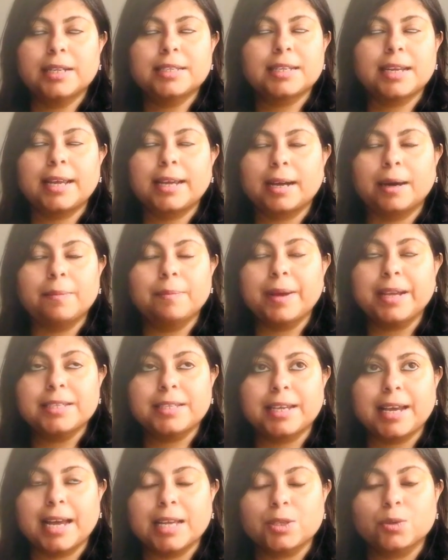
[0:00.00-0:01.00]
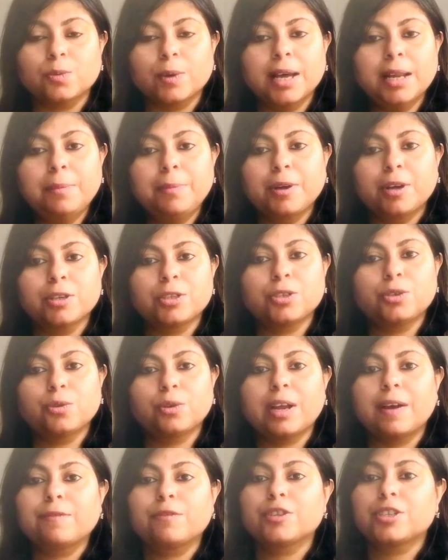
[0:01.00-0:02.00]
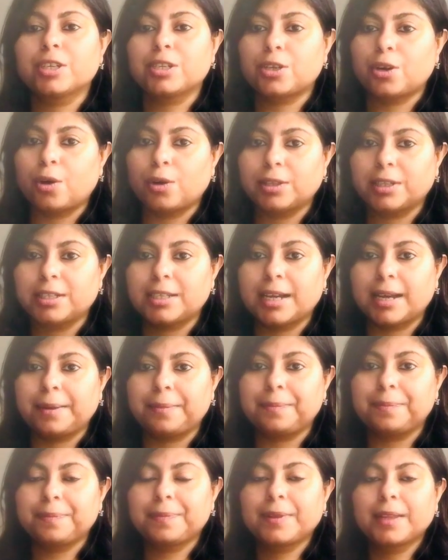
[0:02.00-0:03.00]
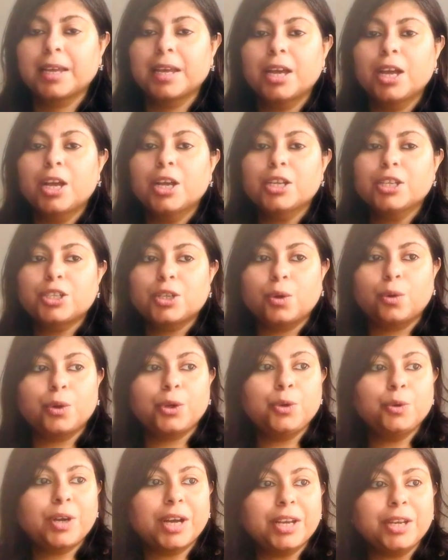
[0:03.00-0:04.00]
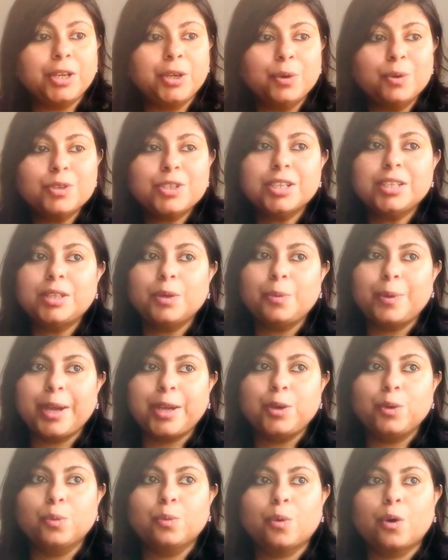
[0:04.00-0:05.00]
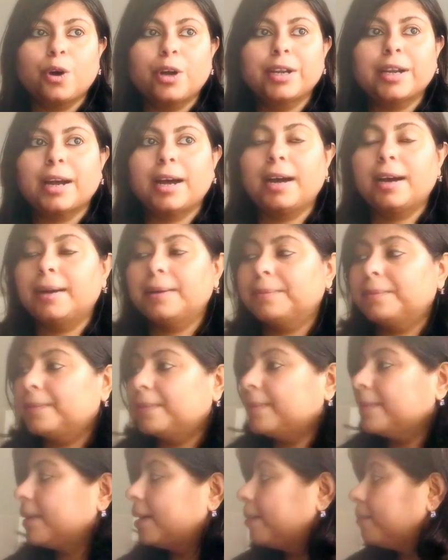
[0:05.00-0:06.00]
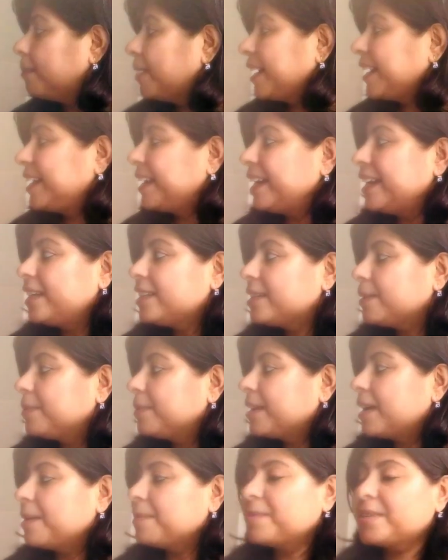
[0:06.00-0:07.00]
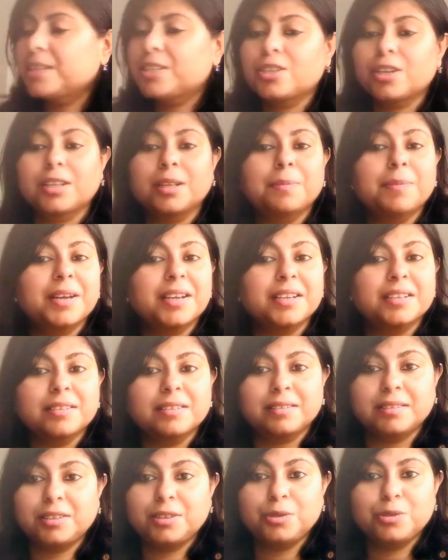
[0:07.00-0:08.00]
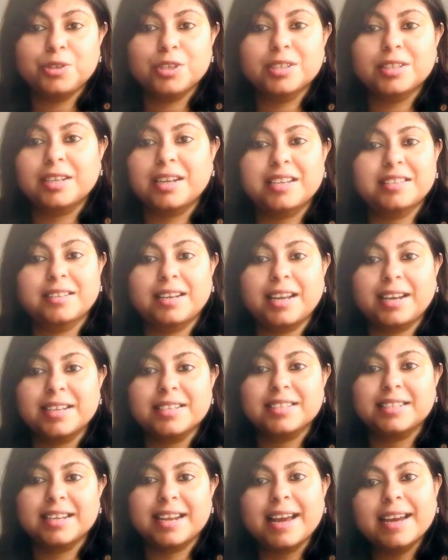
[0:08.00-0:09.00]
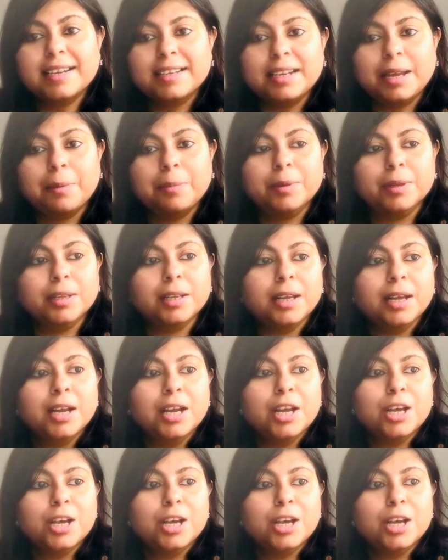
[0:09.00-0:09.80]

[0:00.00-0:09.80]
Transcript: It's like amazing as well because you don't have to sit all the time. So you can use it the way you want. My kid sometimes sits on the bed and uses it as a, like a snack table.